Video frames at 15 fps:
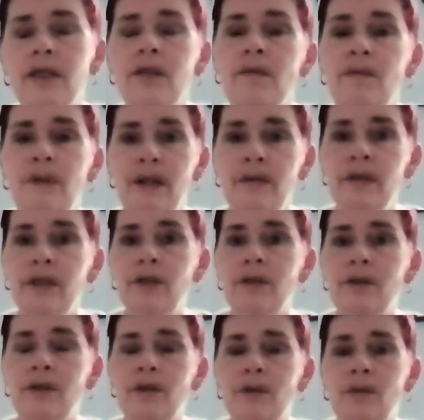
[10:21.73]
a very
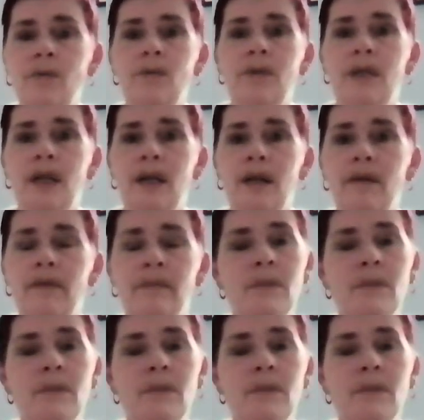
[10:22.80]
good tool to have.